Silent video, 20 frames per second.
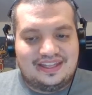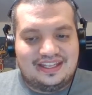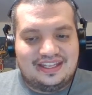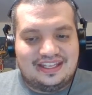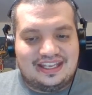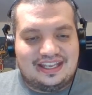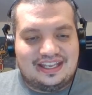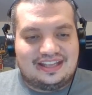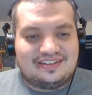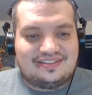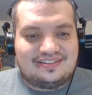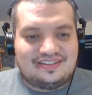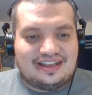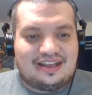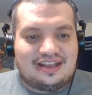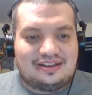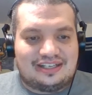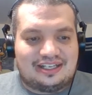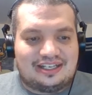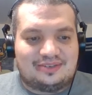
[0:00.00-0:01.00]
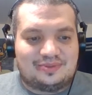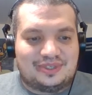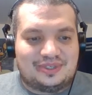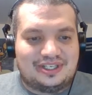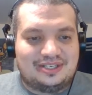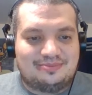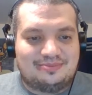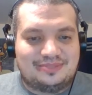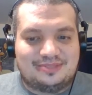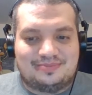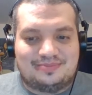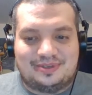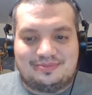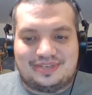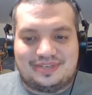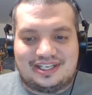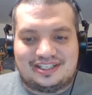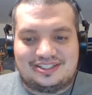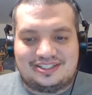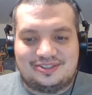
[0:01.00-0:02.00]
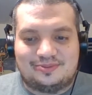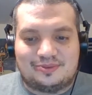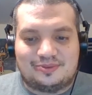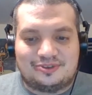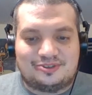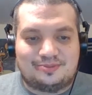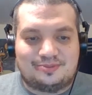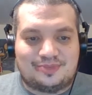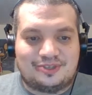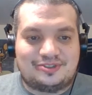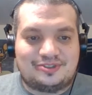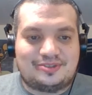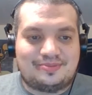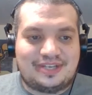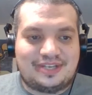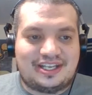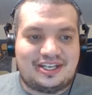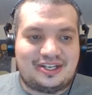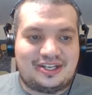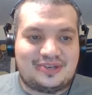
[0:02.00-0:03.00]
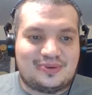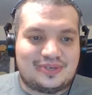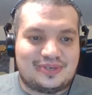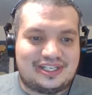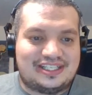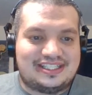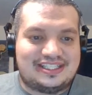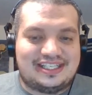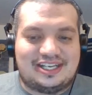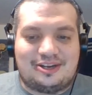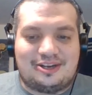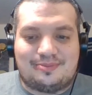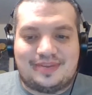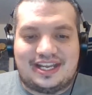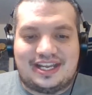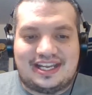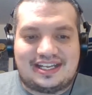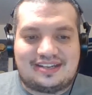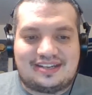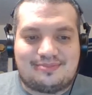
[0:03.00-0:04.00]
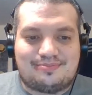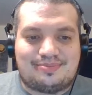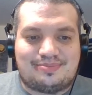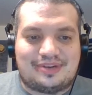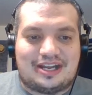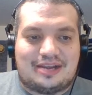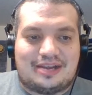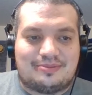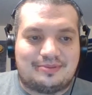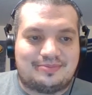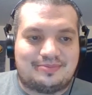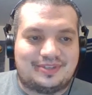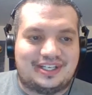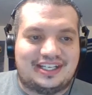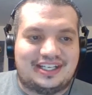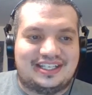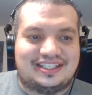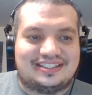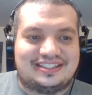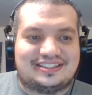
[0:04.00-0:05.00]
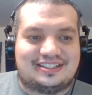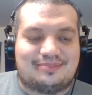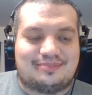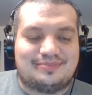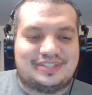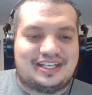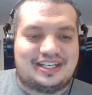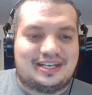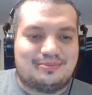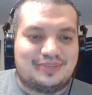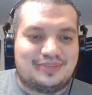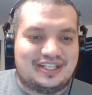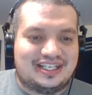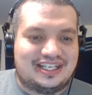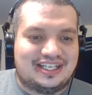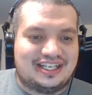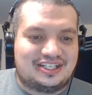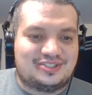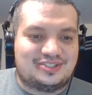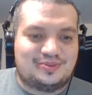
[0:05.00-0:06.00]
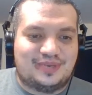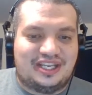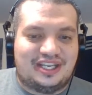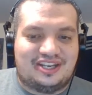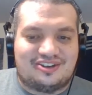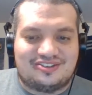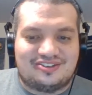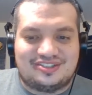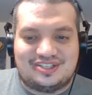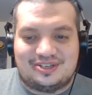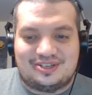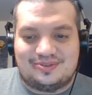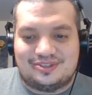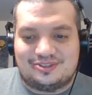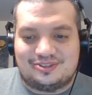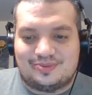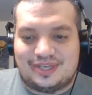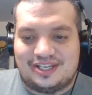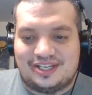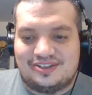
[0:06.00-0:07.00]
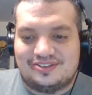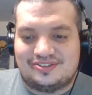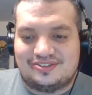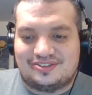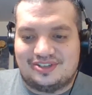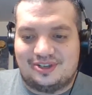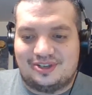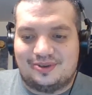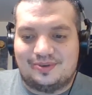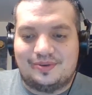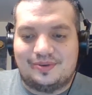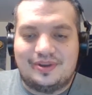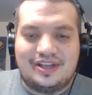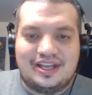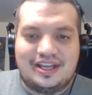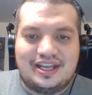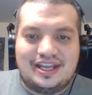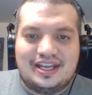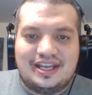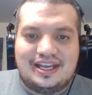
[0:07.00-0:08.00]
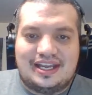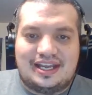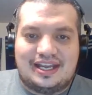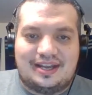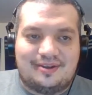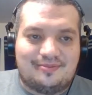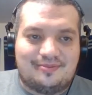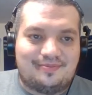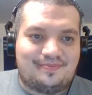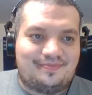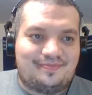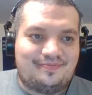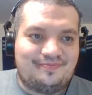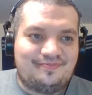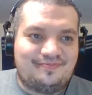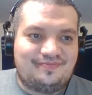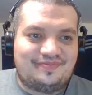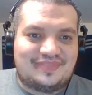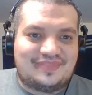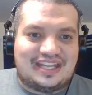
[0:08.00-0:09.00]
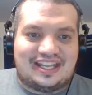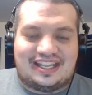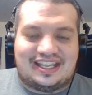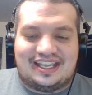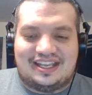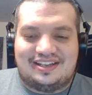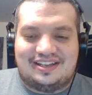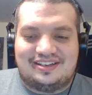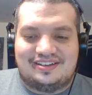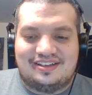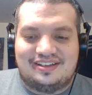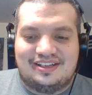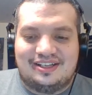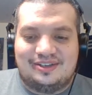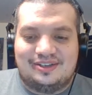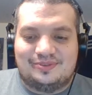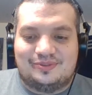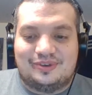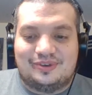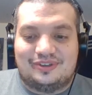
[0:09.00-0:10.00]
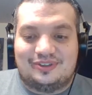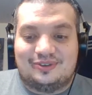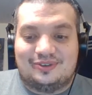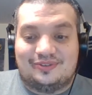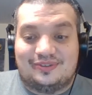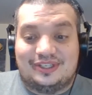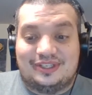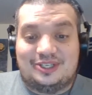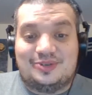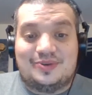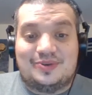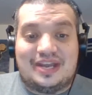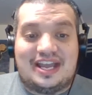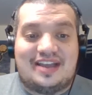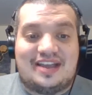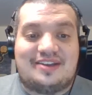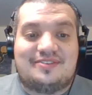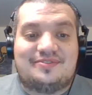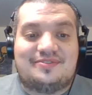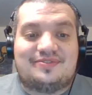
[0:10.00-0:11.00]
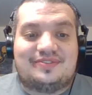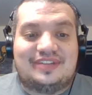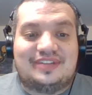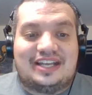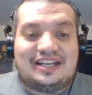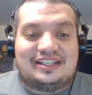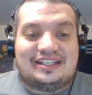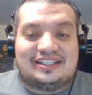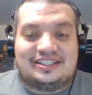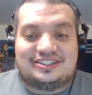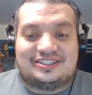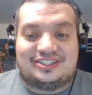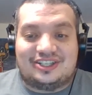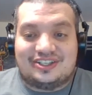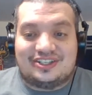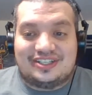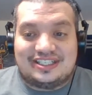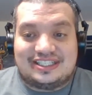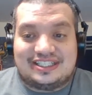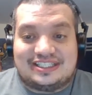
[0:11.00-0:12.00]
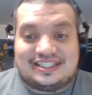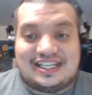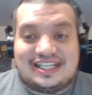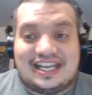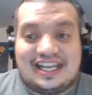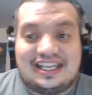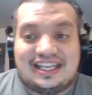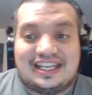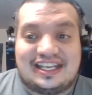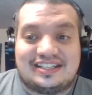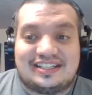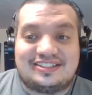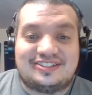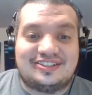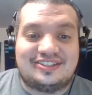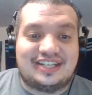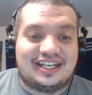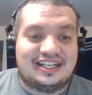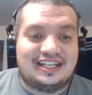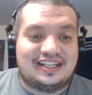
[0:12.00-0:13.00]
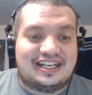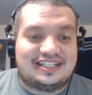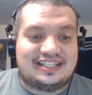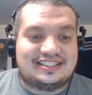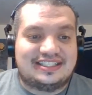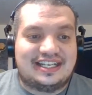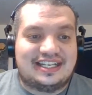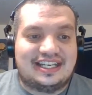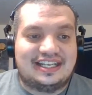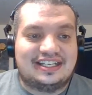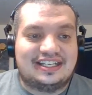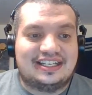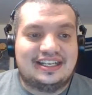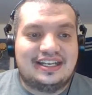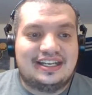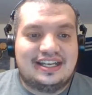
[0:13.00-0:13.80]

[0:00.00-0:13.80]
yes, I want him to be back soon. We're supposed to be getting Corey Seager back probably sometime in the next week or so as well. So, again, when you have, I saw this stat yesterday, last night,